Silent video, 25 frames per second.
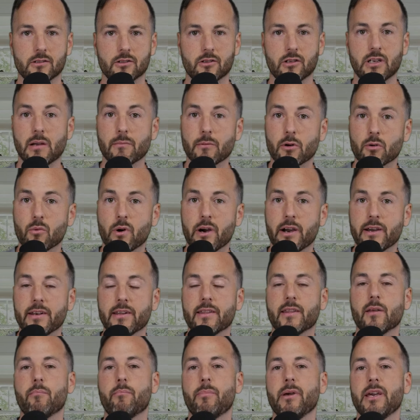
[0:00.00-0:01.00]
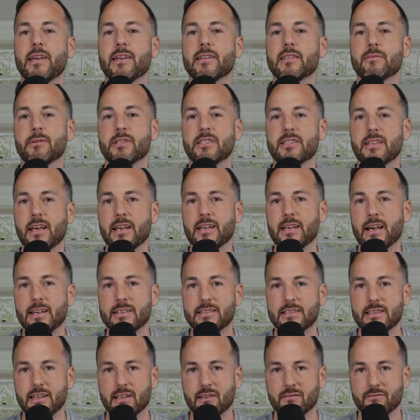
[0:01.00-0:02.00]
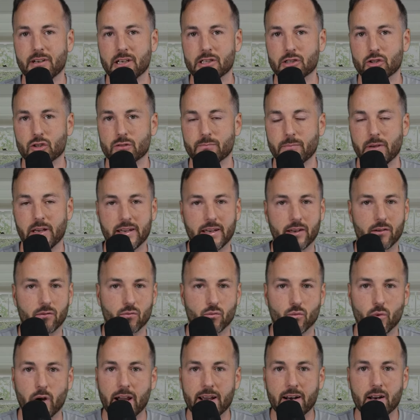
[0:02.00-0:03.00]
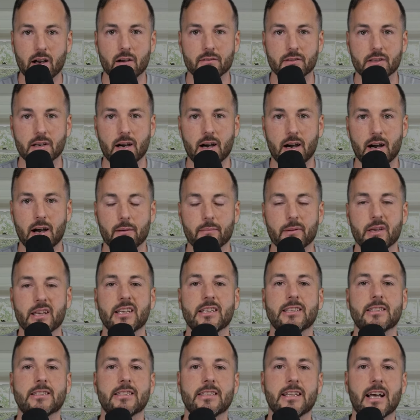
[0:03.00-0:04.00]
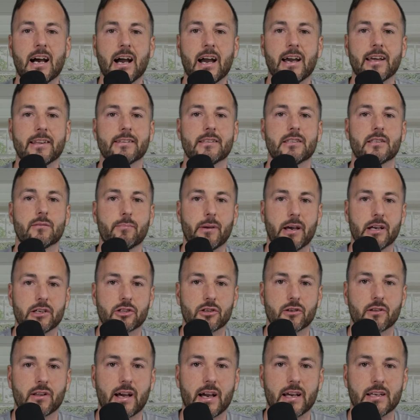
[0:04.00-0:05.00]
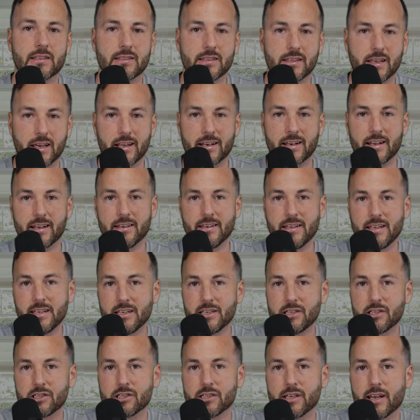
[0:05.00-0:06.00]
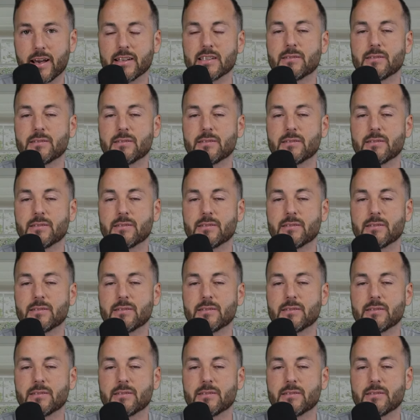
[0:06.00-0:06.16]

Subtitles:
So number one, the biggest mistake I see investors making right off the hop is not specializing in a niche and